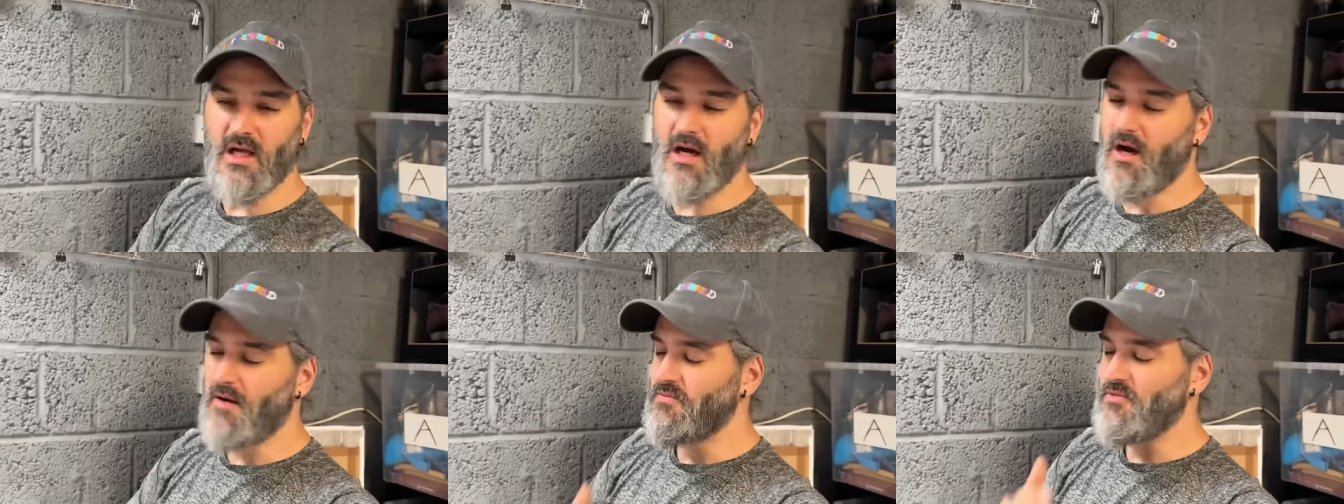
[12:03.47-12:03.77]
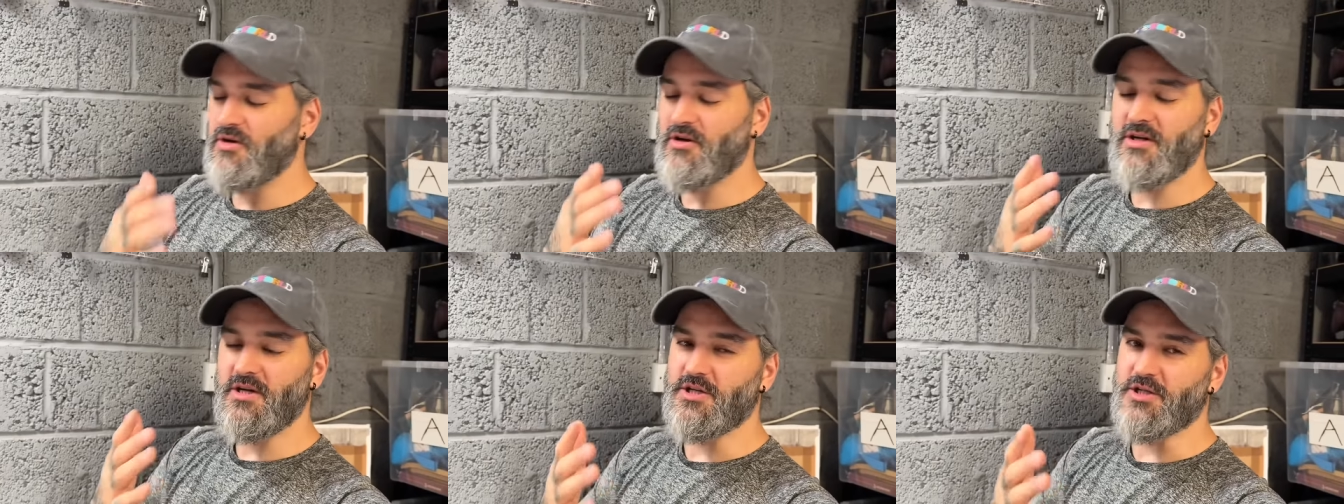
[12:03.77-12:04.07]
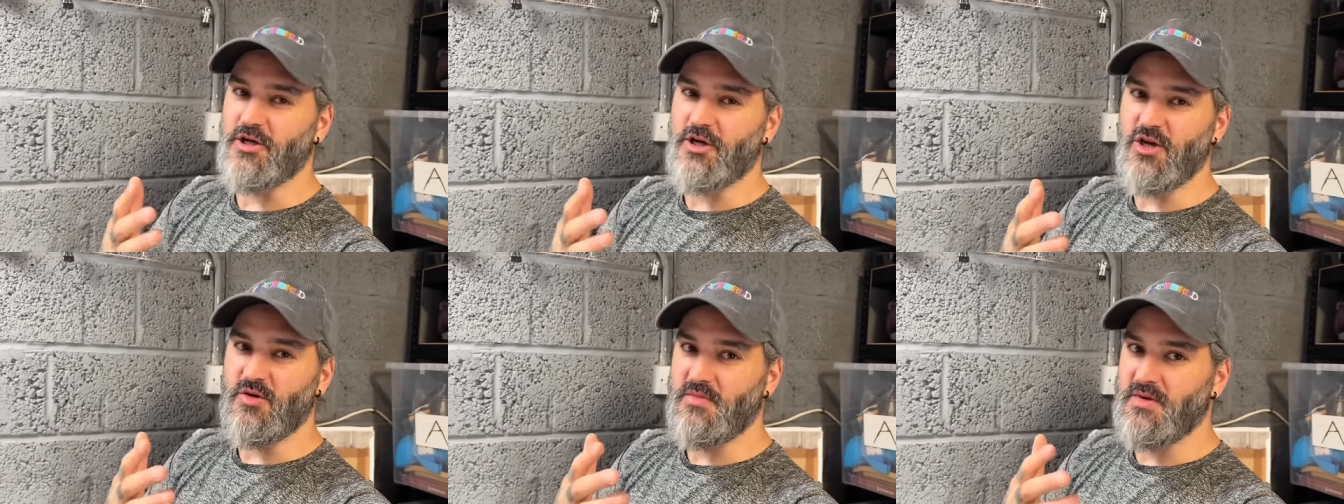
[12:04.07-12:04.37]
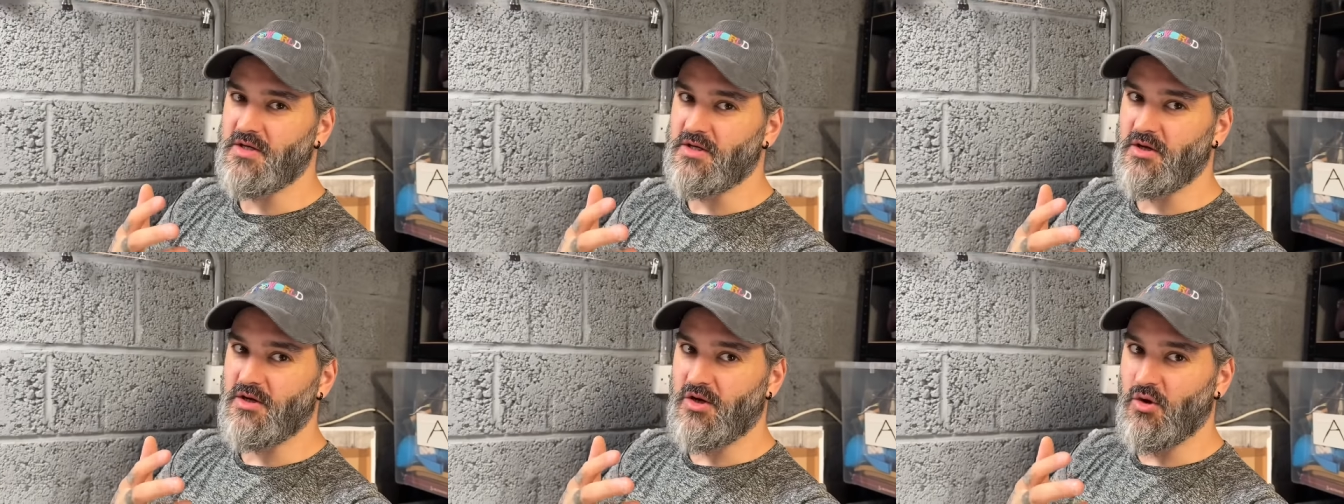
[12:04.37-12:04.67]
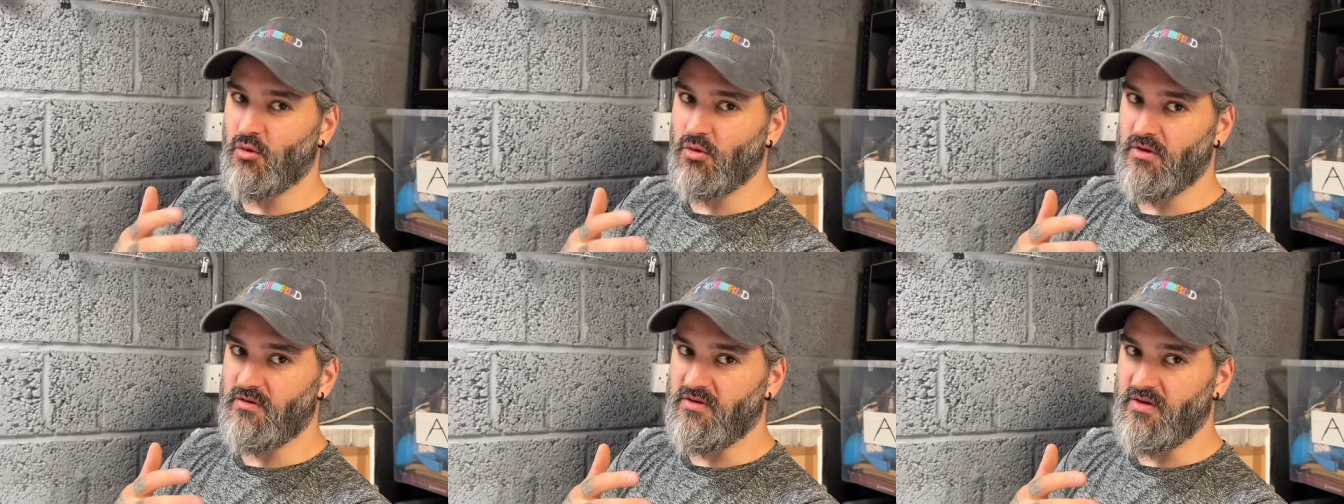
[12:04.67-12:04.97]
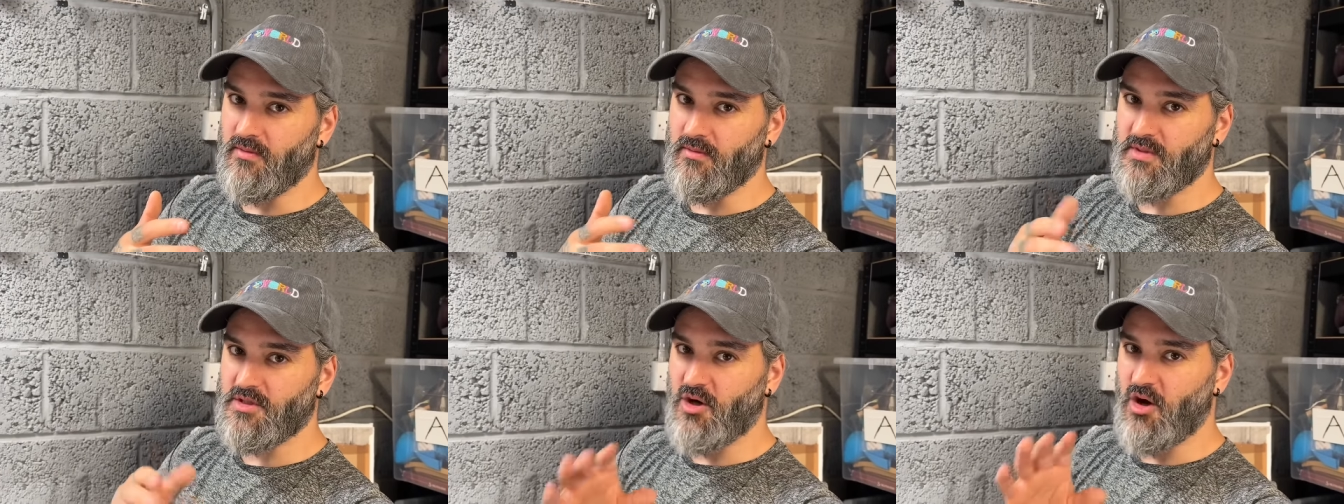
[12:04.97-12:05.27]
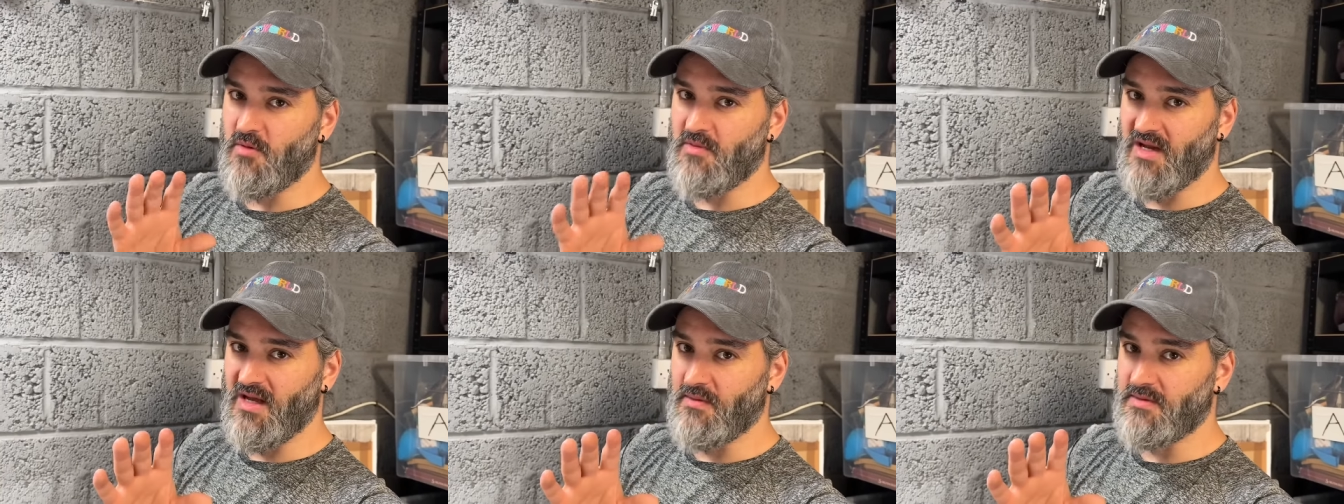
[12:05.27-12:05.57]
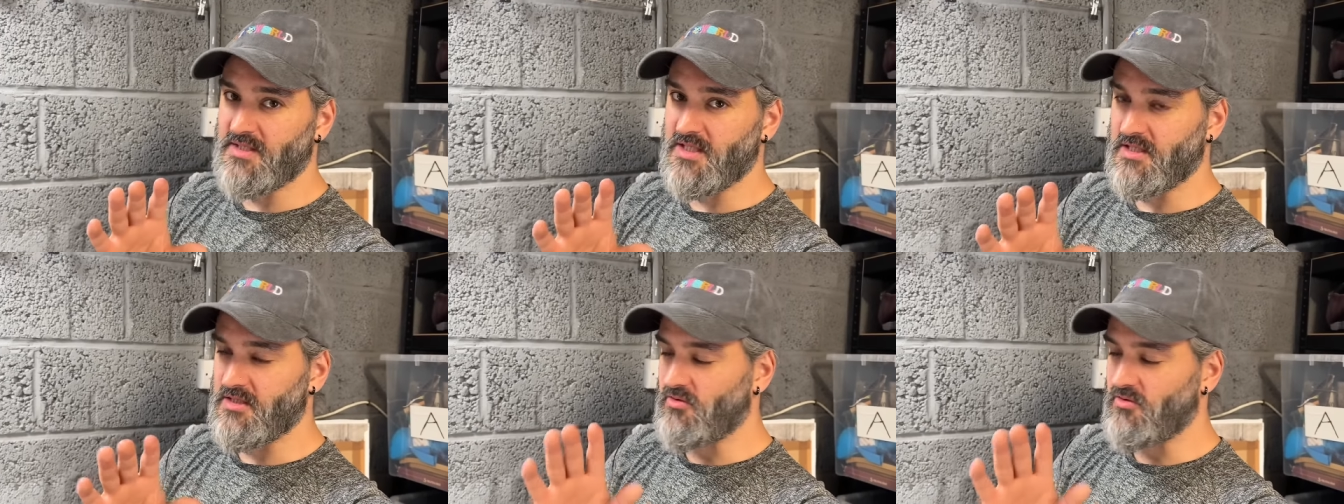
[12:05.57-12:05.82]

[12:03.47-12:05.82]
I'm not going to show you me doing all of them. Time lapses